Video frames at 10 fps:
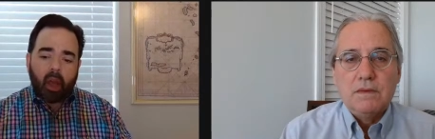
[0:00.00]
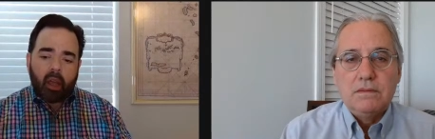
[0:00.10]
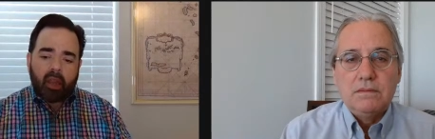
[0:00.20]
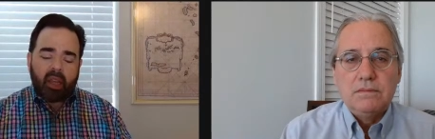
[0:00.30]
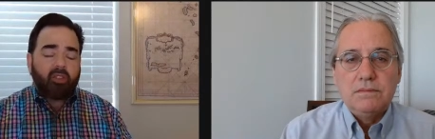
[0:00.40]

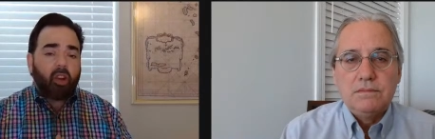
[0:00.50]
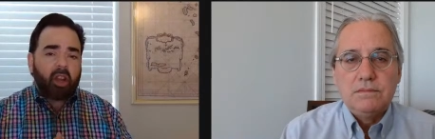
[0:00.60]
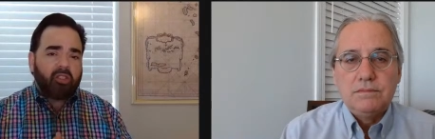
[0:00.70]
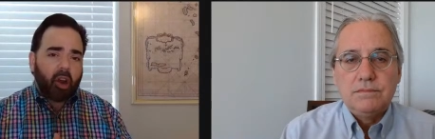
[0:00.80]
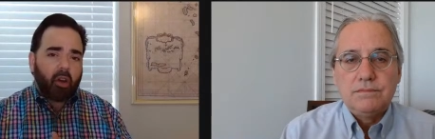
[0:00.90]
Speaker 1: The Attorney
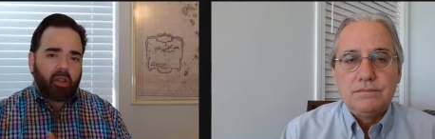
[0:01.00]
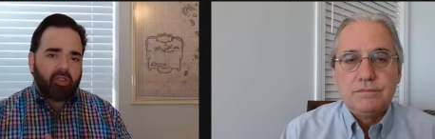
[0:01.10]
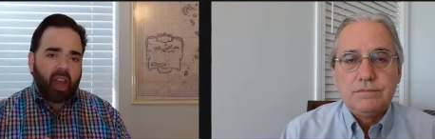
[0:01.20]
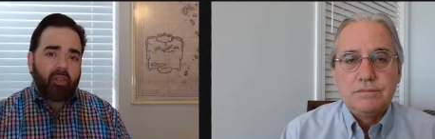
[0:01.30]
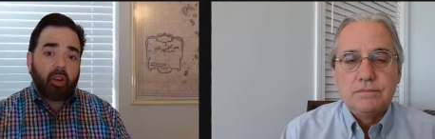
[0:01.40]
General of the
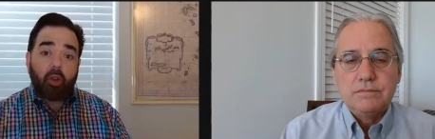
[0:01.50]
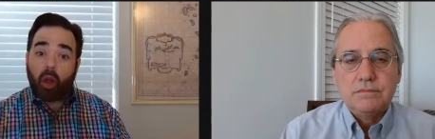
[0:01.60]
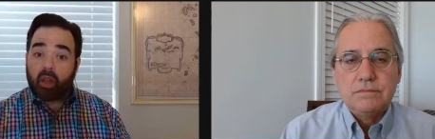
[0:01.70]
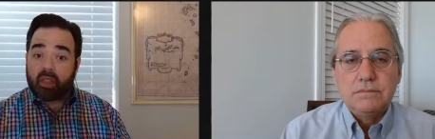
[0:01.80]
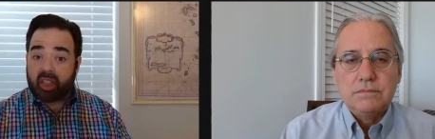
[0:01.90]
state of New
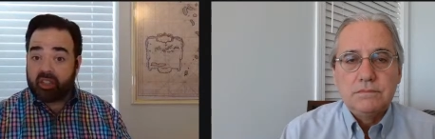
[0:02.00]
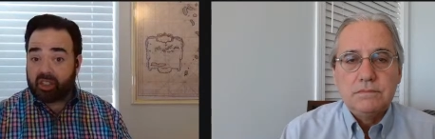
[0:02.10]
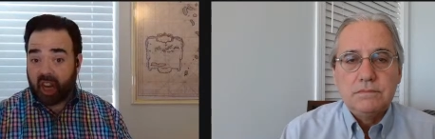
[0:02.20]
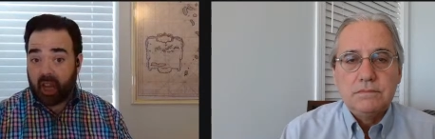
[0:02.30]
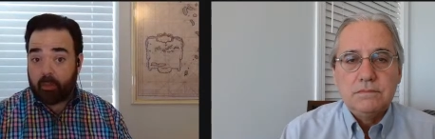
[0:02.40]
York, Letitia
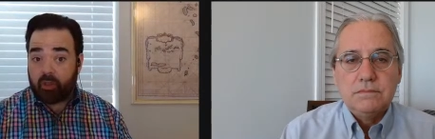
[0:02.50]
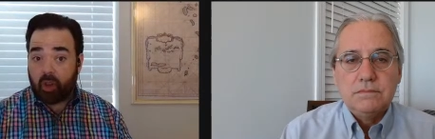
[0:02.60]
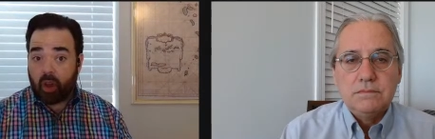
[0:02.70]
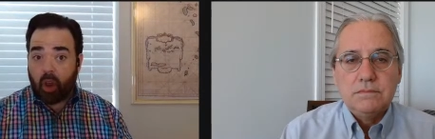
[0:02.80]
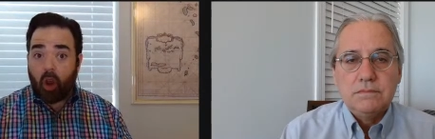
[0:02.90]
James,
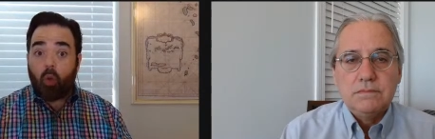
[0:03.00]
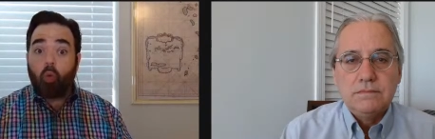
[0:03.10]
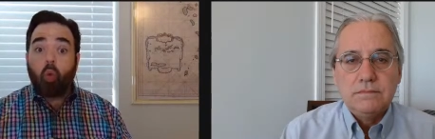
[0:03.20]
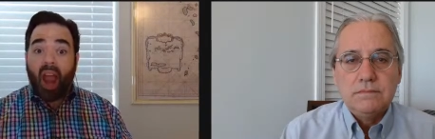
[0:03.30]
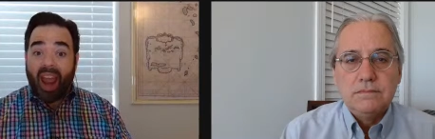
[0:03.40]

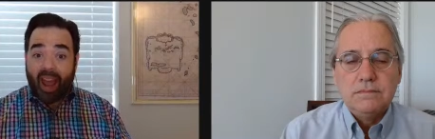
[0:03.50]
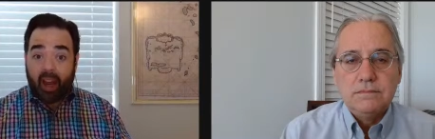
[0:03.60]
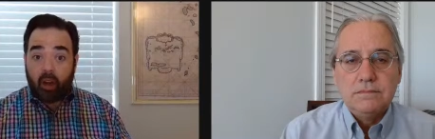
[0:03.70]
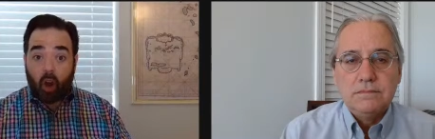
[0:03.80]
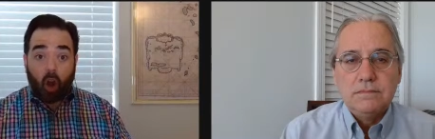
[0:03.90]
ran.
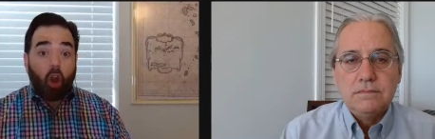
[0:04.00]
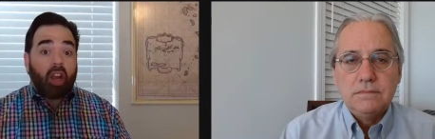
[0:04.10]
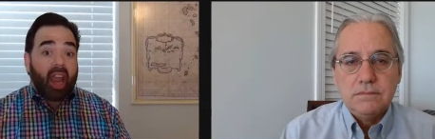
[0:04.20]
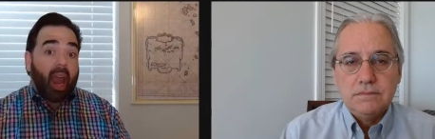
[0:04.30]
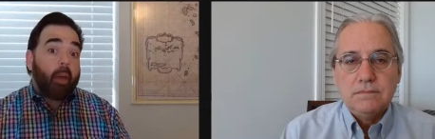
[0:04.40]
Her
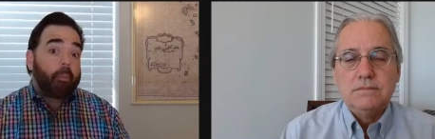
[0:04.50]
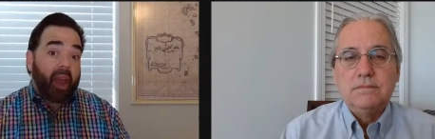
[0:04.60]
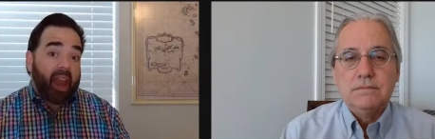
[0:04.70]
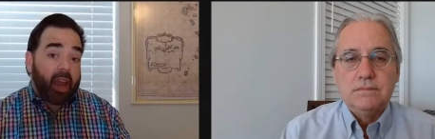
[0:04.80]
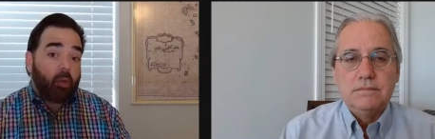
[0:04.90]

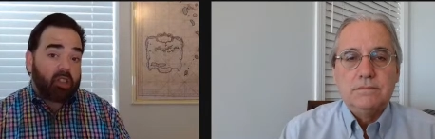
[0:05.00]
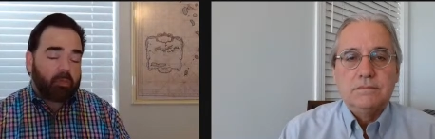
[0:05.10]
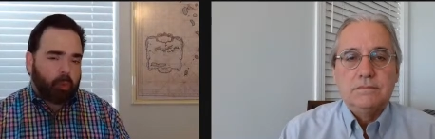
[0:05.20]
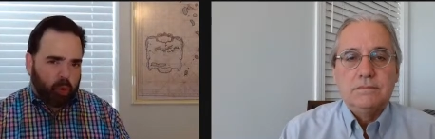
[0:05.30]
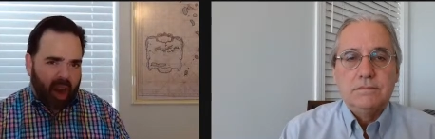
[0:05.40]
campaign was
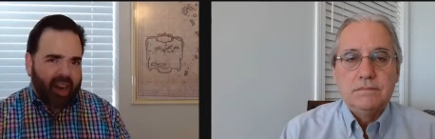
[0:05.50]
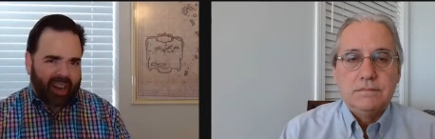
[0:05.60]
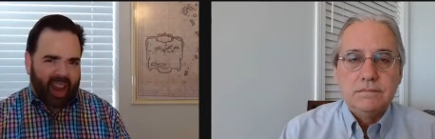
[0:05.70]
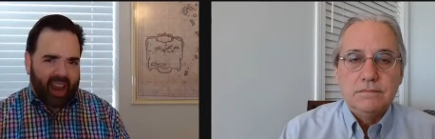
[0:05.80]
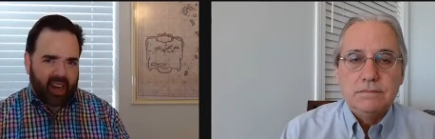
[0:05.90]

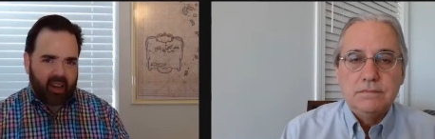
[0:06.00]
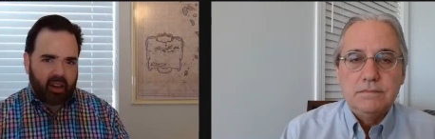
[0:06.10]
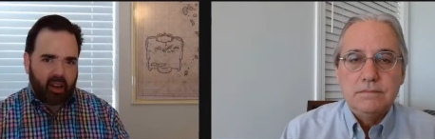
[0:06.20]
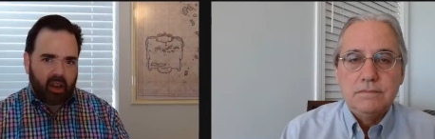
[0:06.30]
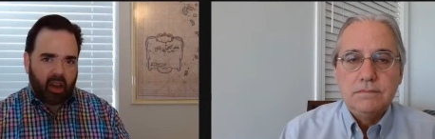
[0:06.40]
predicated
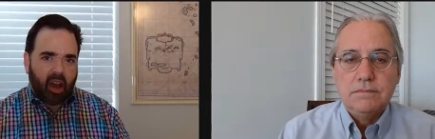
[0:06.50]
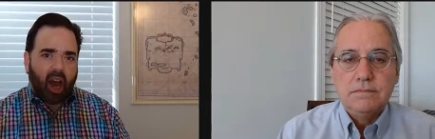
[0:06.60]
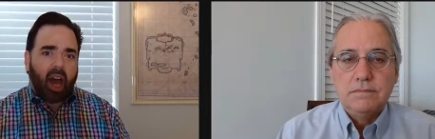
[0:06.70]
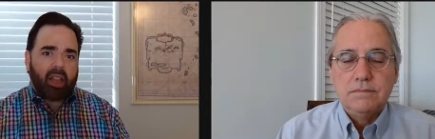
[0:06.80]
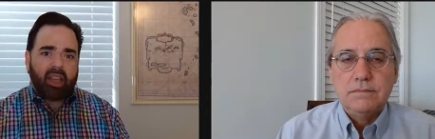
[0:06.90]

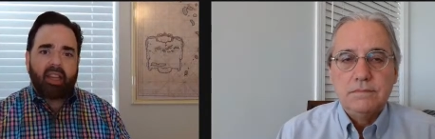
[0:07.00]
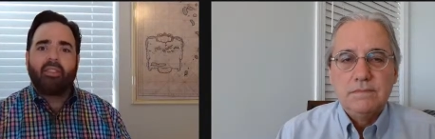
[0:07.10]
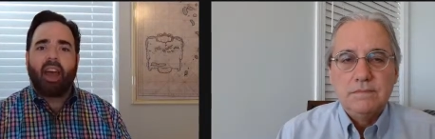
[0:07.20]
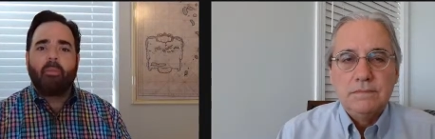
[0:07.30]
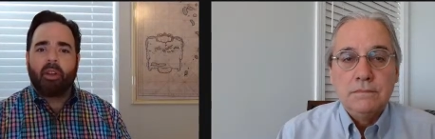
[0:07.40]
on the
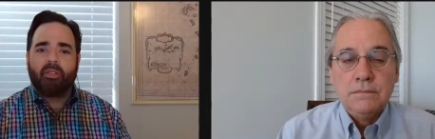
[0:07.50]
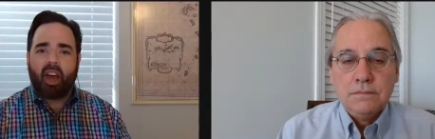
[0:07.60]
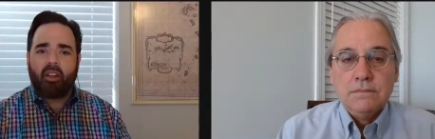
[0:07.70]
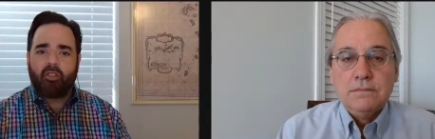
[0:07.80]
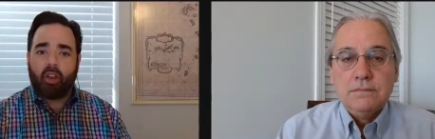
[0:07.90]
indictment of
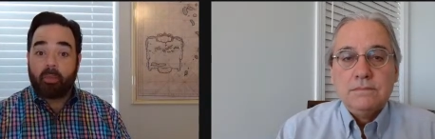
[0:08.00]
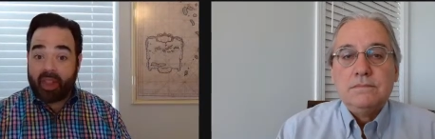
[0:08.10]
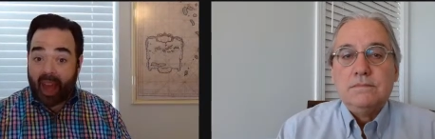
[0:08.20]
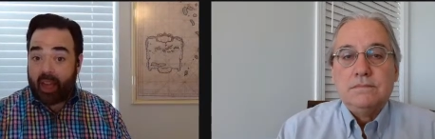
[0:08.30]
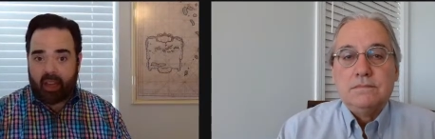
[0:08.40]
Donald Trump.
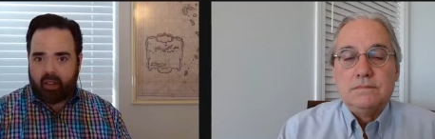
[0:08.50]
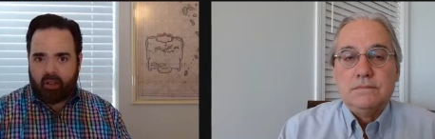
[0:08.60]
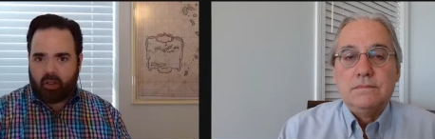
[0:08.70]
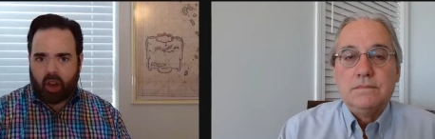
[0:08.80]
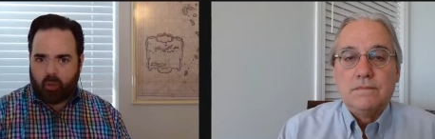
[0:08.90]
That it,
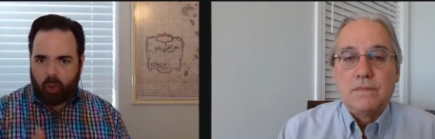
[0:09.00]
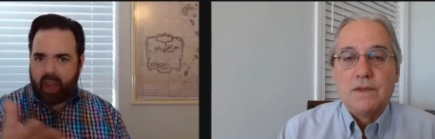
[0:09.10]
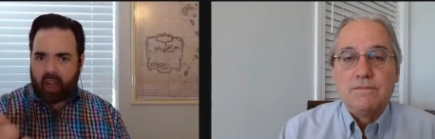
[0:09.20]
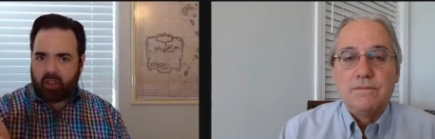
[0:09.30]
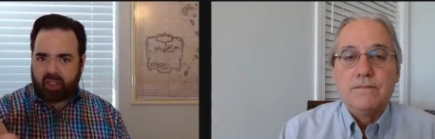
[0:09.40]
it, uh, we
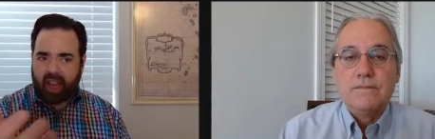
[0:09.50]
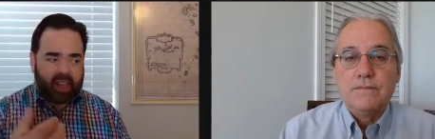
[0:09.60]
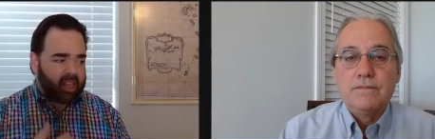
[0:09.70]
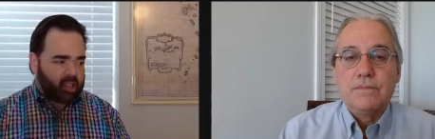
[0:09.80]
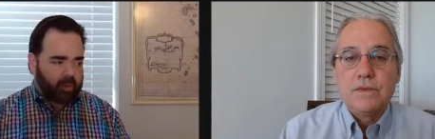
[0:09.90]
understand
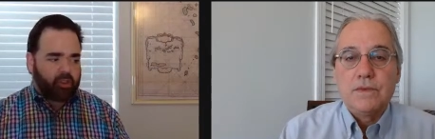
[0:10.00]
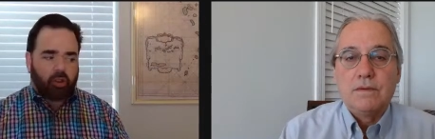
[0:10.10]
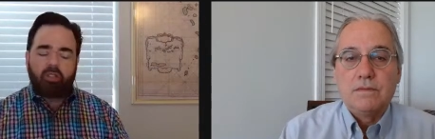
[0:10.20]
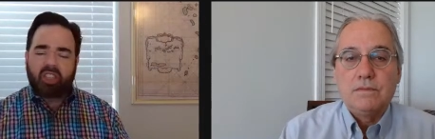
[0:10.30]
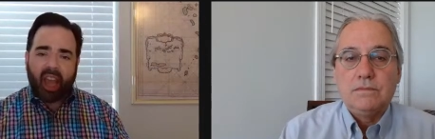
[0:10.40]
that to be
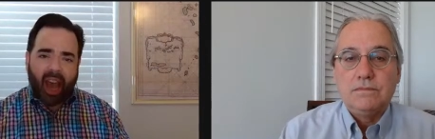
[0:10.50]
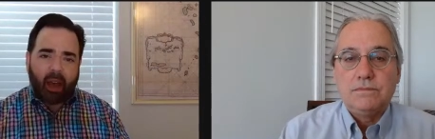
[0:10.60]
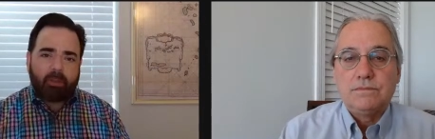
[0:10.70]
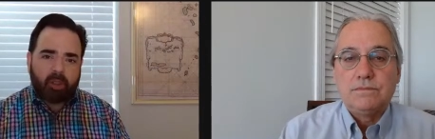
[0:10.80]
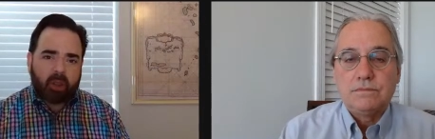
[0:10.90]
true. She
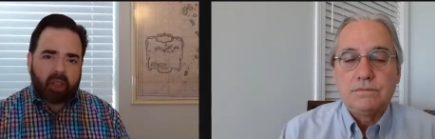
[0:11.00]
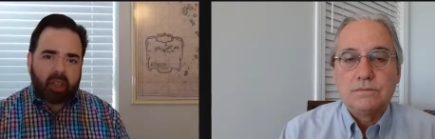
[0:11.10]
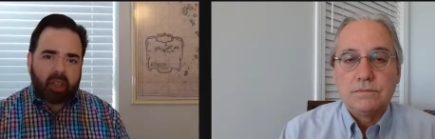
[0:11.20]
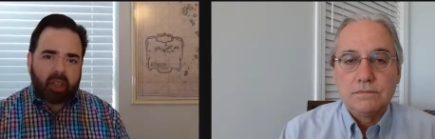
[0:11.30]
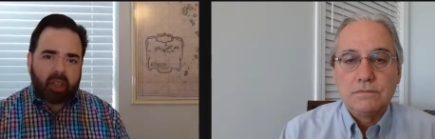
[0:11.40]
absolutely
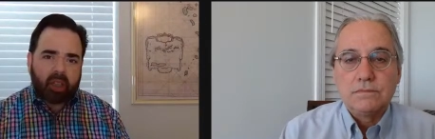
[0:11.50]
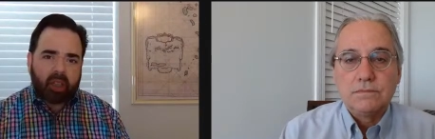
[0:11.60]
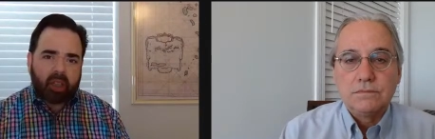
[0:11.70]
did that.